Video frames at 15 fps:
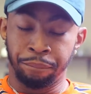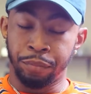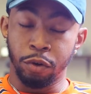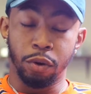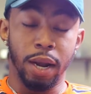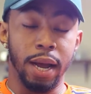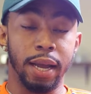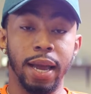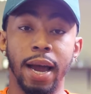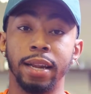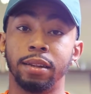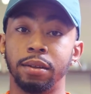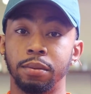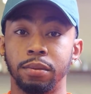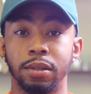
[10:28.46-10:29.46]
when I
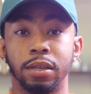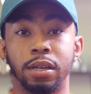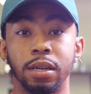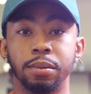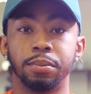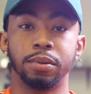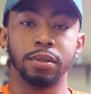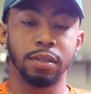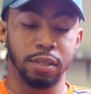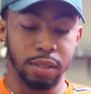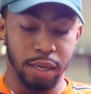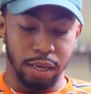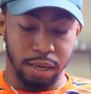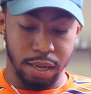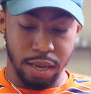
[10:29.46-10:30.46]
got the clippers,
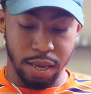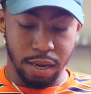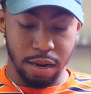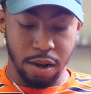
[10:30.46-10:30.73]
they did